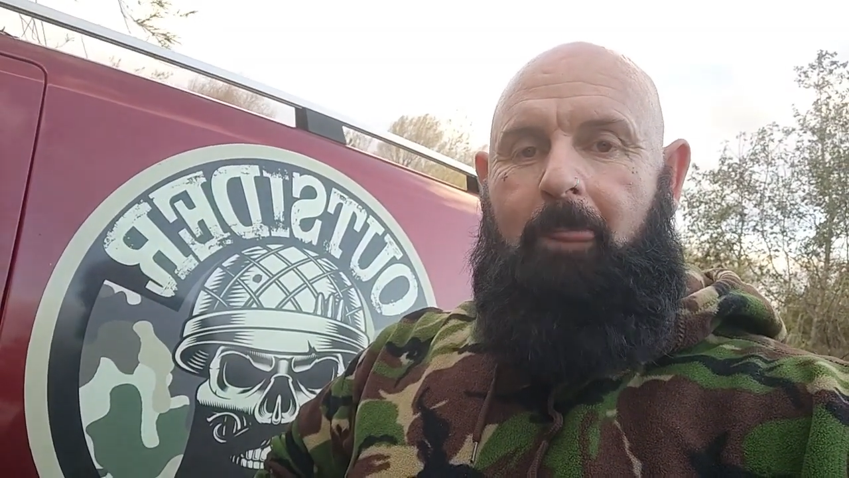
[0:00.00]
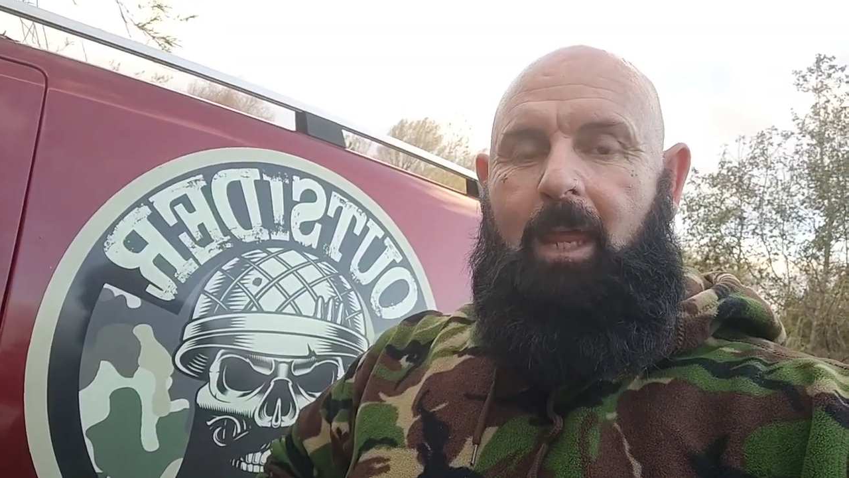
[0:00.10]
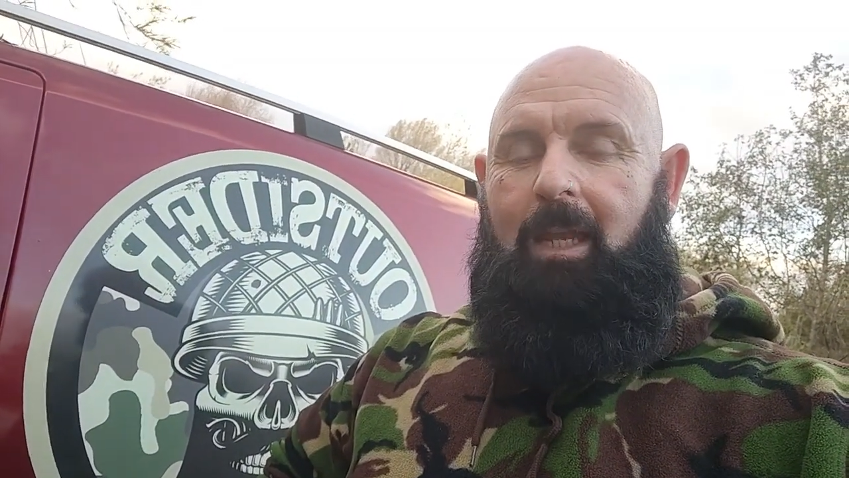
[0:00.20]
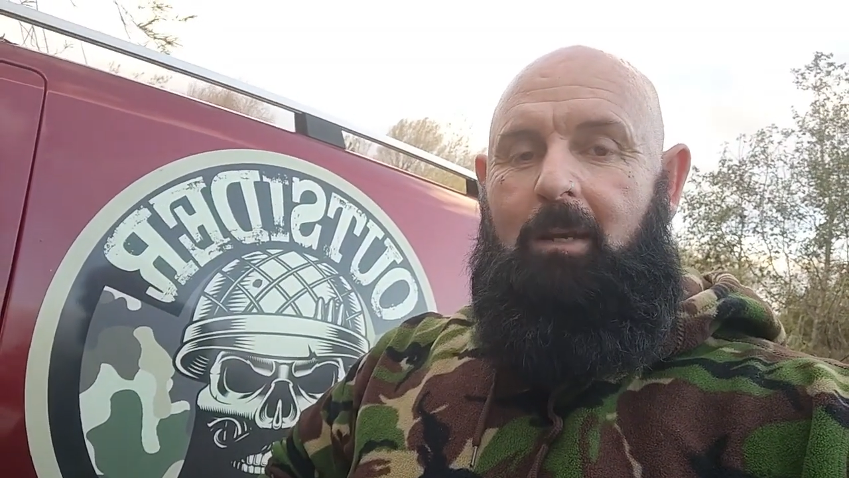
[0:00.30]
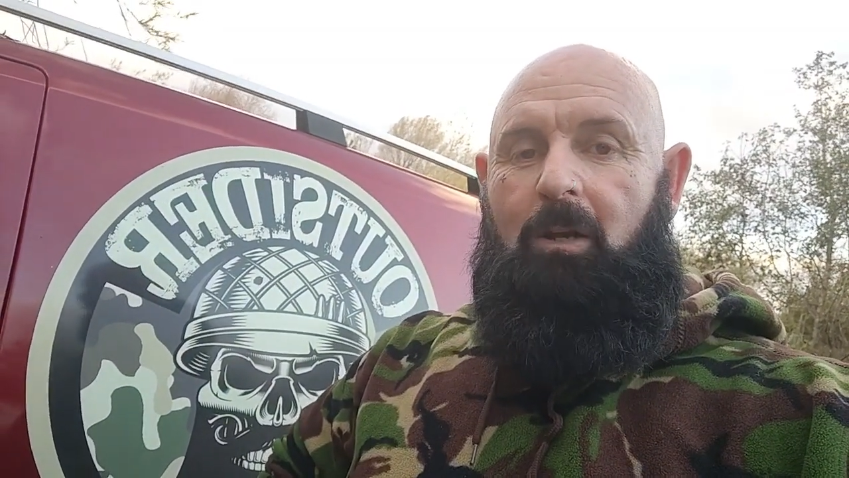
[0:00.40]

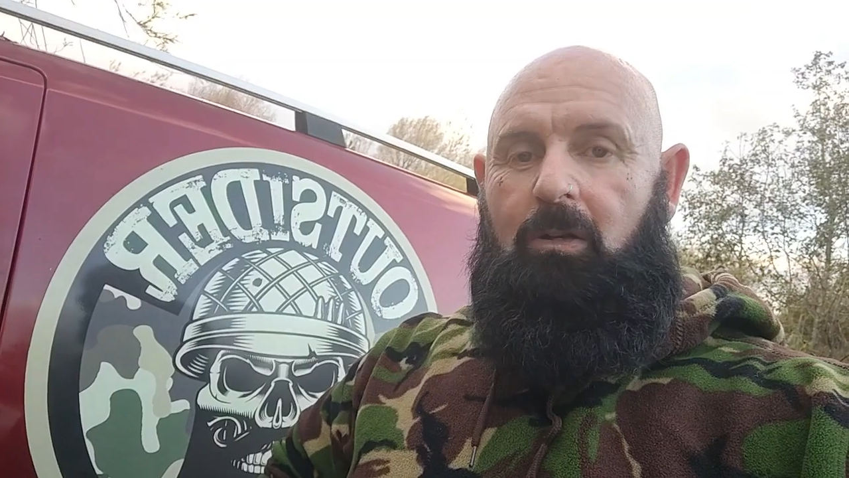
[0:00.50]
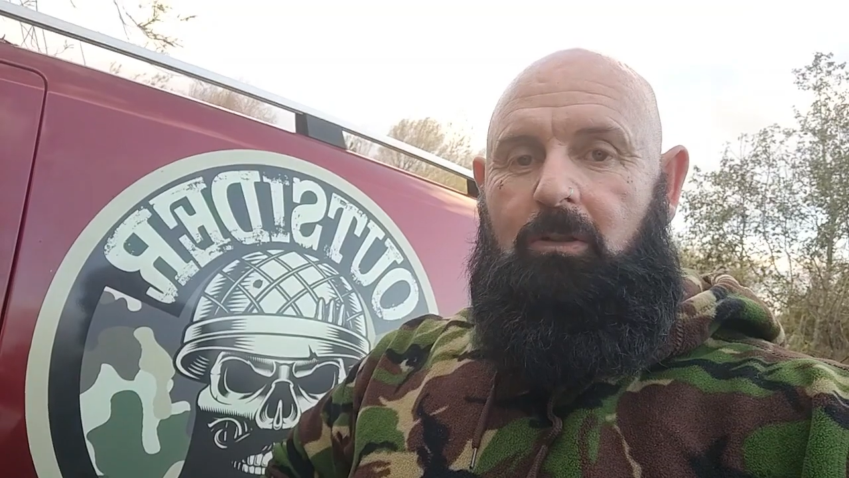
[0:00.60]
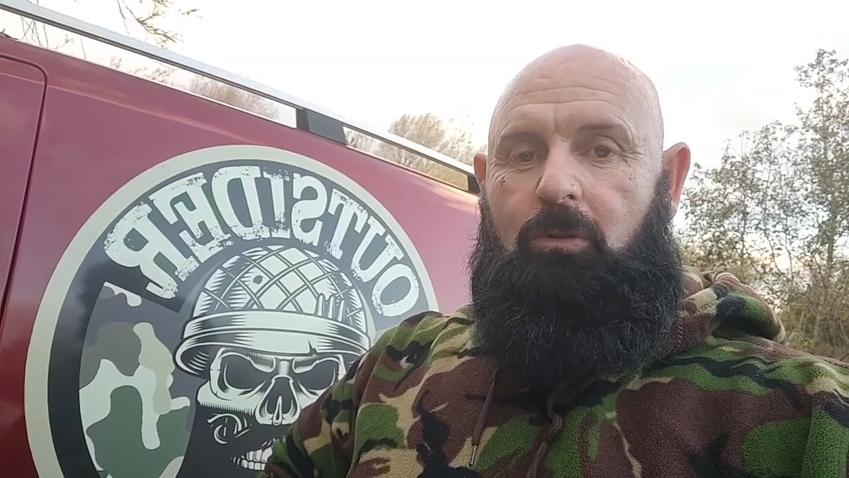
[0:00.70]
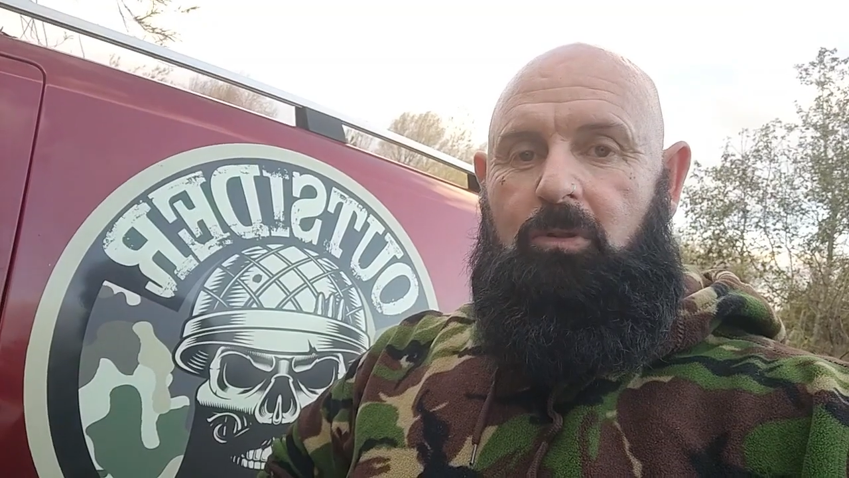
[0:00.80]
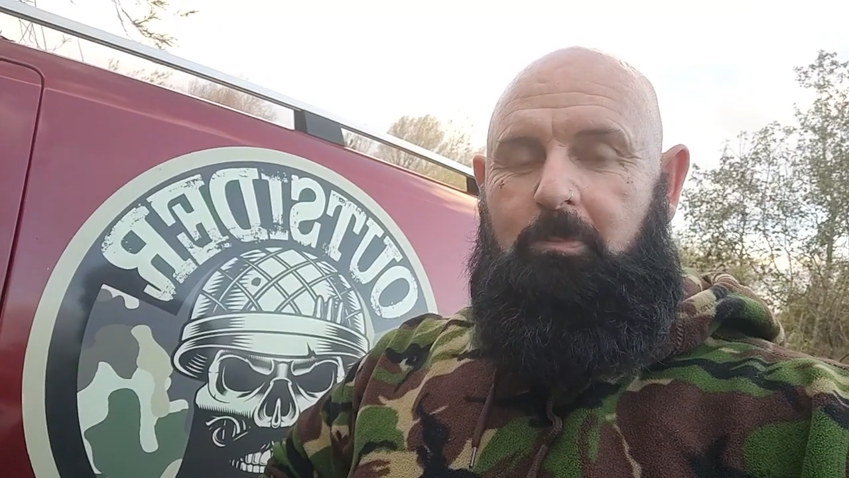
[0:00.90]
And I'll of
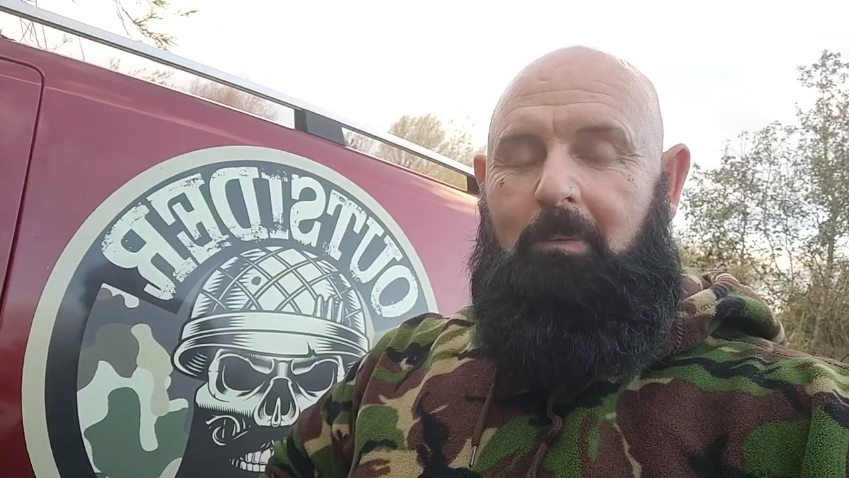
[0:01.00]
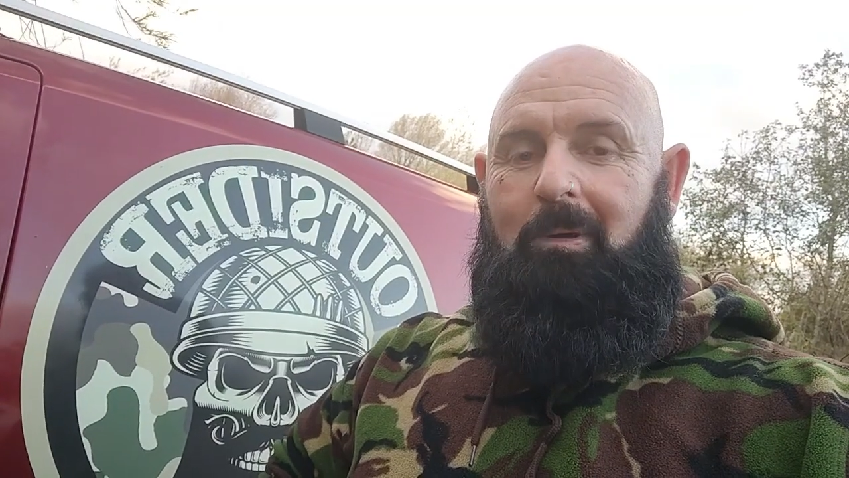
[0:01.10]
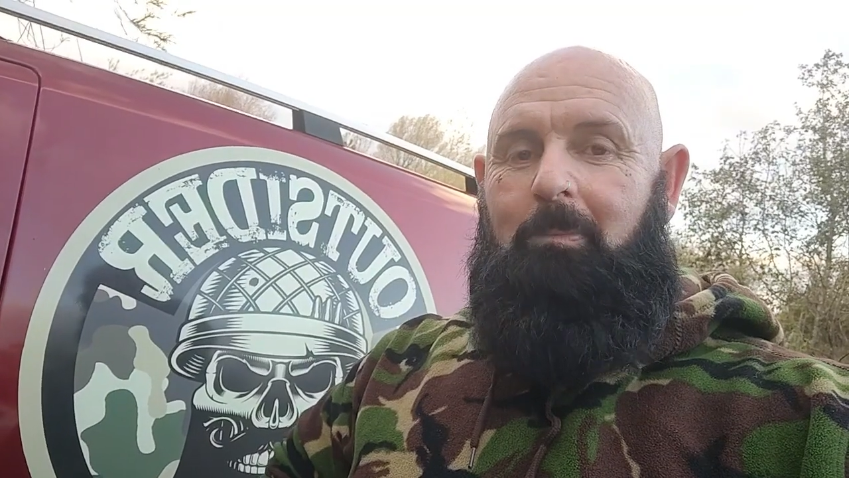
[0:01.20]
course bring my